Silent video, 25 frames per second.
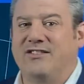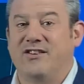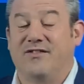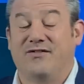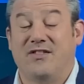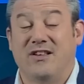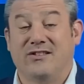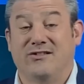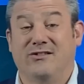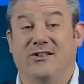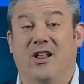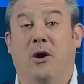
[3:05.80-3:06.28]
of
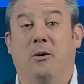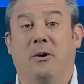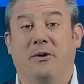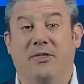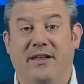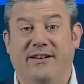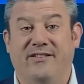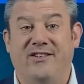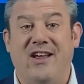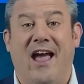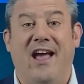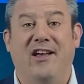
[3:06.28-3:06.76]
this low in
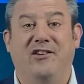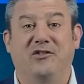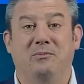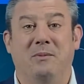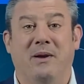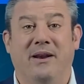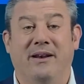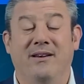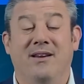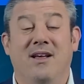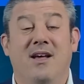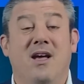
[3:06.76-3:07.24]
the
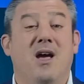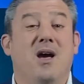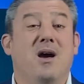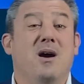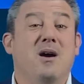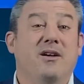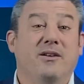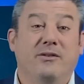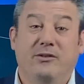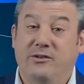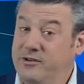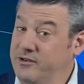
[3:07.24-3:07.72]
Tasman
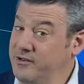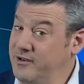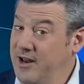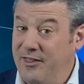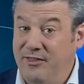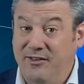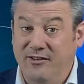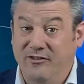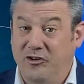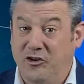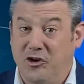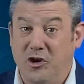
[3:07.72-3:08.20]

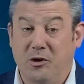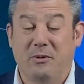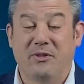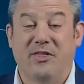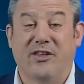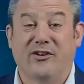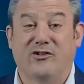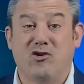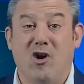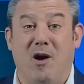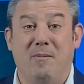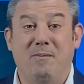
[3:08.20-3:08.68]
nothing to do with
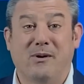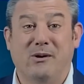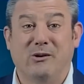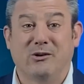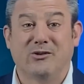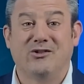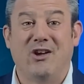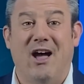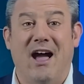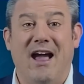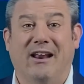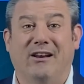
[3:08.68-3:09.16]
the tropical
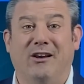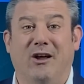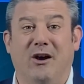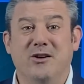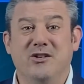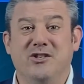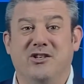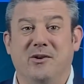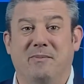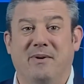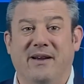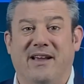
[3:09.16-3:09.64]
cyclone
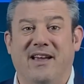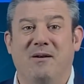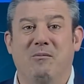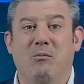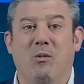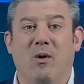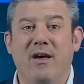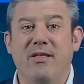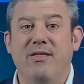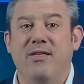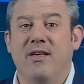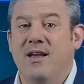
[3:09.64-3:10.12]
to begin
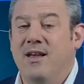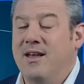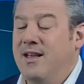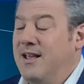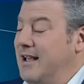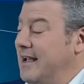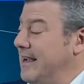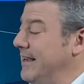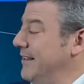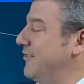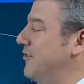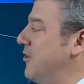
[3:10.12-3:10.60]
with,
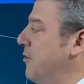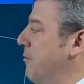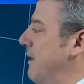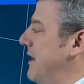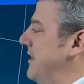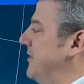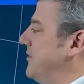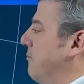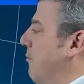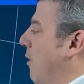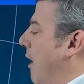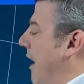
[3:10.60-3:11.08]
is the
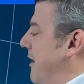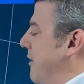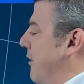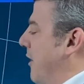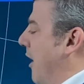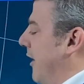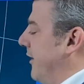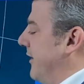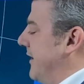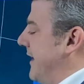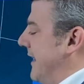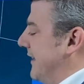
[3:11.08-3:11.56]
reason why you're
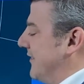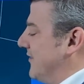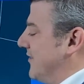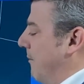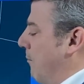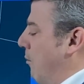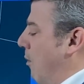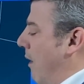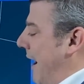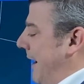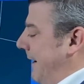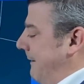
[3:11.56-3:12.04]
going to get
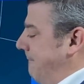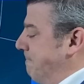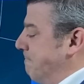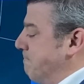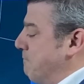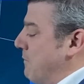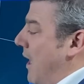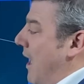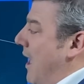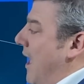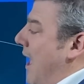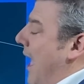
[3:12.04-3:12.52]
some rain.
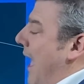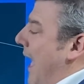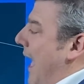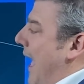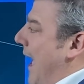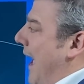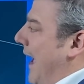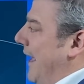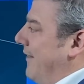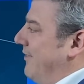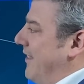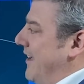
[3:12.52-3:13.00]

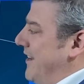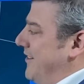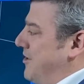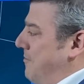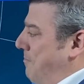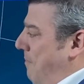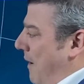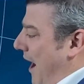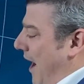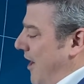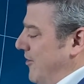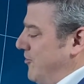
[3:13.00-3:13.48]
And the
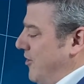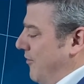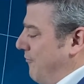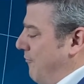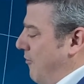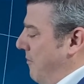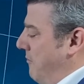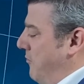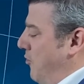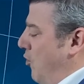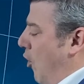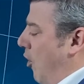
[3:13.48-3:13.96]
departure
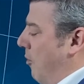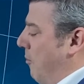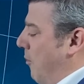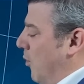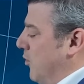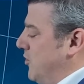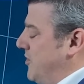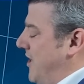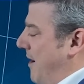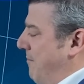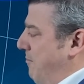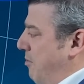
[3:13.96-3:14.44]
from normal
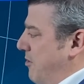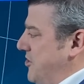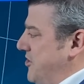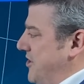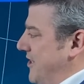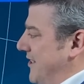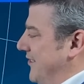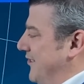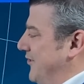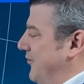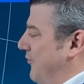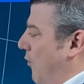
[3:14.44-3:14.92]

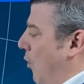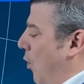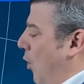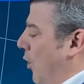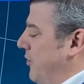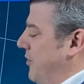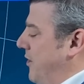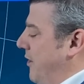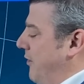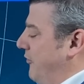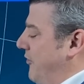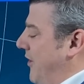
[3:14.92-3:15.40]
temperatures for
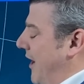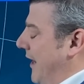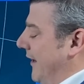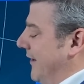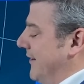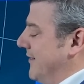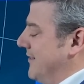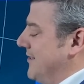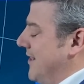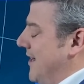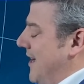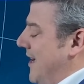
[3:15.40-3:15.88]
New
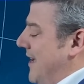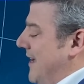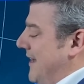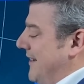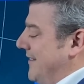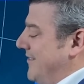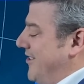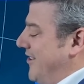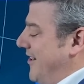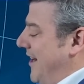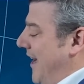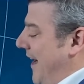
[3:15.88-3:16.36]
Zealand
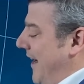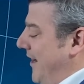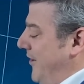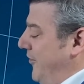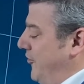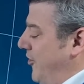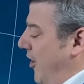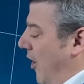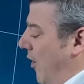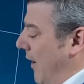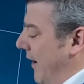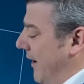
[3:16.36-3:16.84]
today
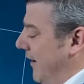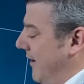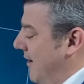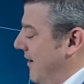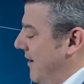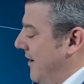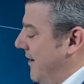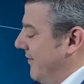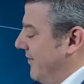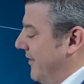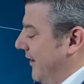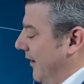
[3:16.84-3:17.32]
showing
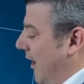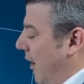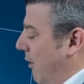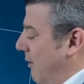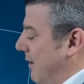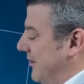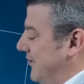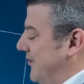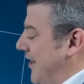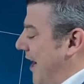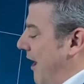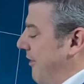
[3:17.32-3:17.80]
the lower
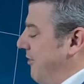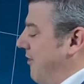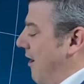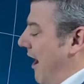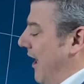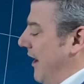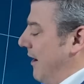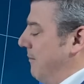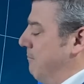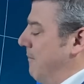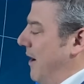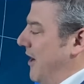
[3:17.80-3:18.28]
South
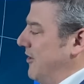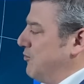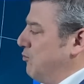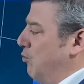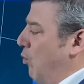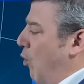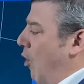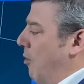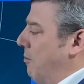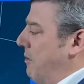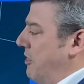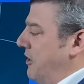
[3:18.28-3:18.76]
Island much
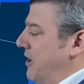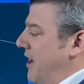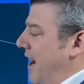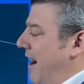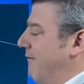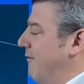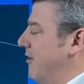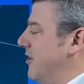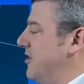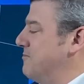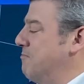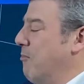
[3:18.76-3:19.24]
warmer than
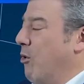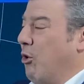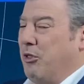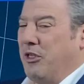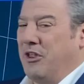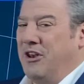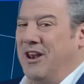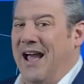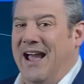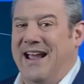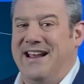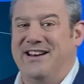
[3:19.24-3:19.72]
average, more
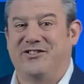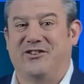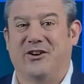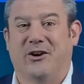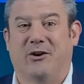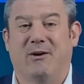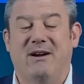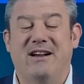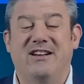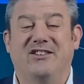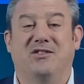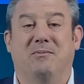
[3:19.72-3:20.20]
than 8
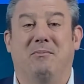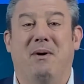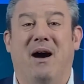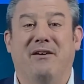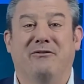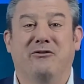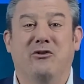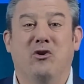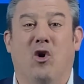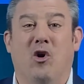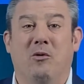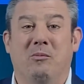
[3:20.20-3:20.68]
degrees
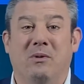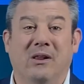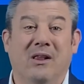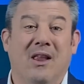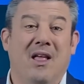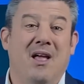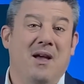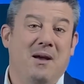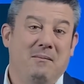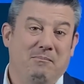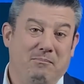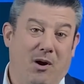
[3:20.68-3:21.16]
above normal.
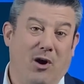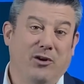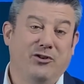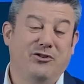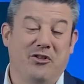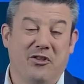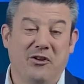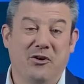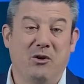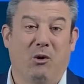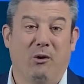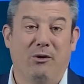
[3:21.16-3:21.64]
Most
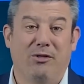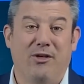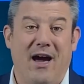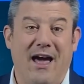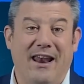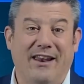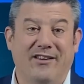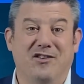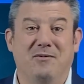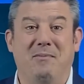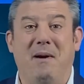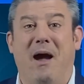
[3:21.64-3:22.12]
of the North
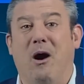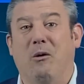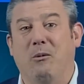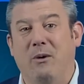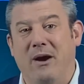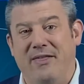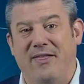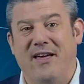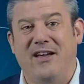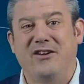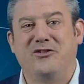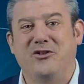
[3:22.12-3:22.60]
Island's about
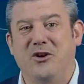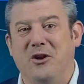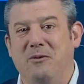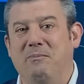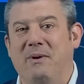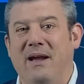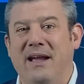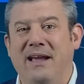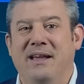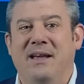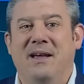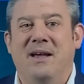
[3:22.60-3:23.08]
where they should
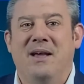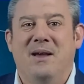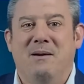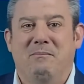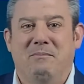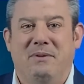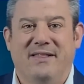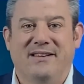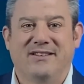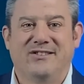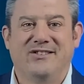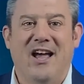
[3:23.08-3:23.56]
be,
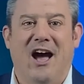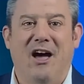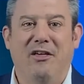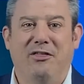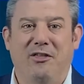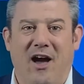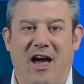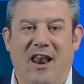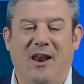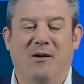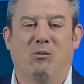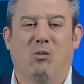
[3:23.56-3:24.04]
but the South
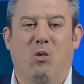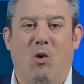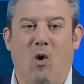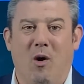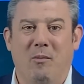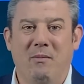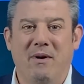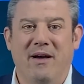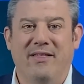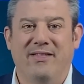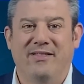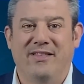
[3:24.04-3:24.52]
Island
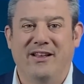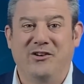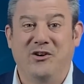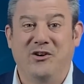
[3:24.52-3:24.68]
warmer than